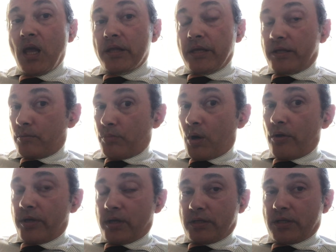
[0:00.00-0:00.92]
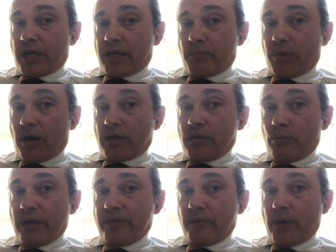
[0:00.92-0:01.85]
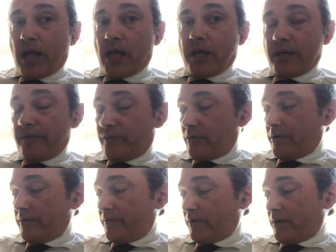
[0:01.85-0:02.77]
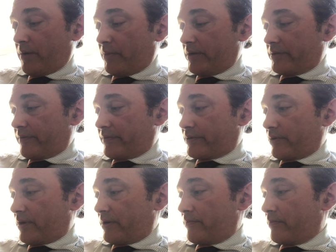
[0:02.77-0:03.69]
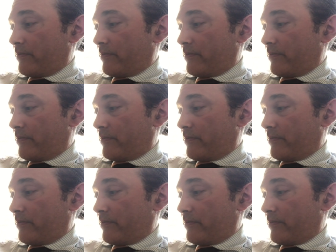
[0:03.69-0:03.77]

That they're both, it's like a particle wave duality for numbers of a sort.